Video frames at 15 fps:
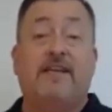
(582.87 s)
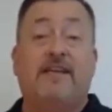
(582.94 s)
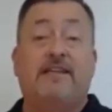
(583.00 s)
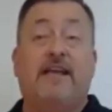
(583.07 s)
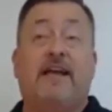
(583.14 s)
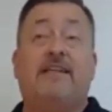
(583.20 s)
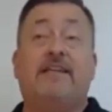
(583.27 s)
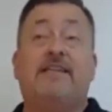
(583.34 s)

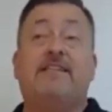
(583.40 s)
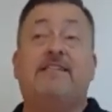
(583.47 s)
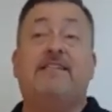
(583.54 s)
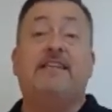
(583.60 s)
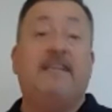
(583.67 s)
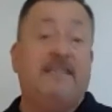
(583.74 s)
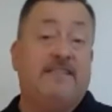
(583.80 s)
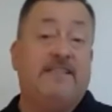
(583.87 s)
that is
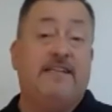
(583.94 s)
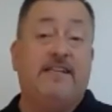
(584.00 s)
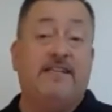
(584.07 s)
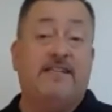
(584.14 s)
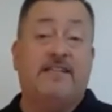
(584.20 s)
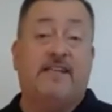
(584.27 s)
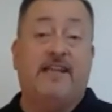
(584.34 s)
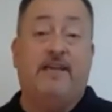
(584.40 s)

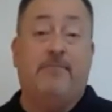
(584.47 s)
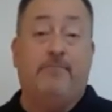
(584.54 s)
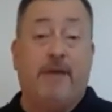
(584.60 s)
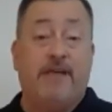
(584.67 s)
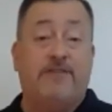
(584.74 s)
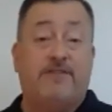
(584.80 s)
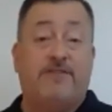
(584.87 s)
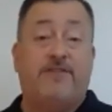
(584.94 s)
easiest and
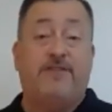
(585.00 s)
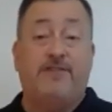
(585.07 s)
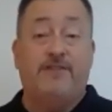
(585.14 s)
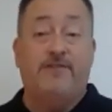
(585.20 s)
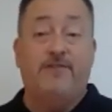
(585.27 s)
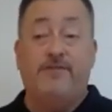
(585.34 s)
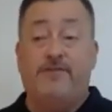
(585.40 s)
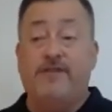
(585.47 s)
best to
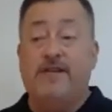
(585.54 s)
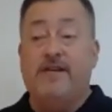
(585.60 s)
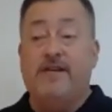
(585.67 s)
use.